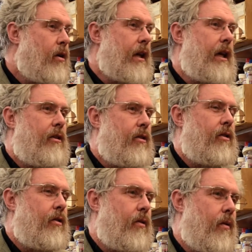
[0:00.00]
lead
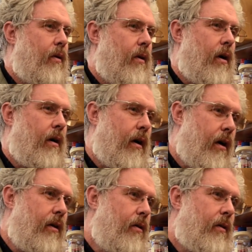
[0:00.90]
to a
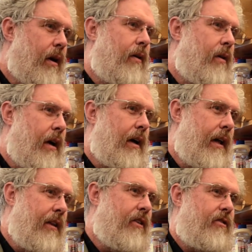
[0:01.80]
new era
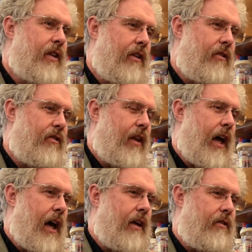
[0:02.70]
in the sense
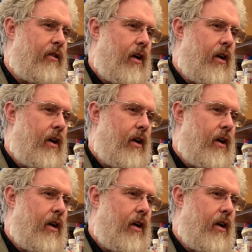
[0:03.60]
that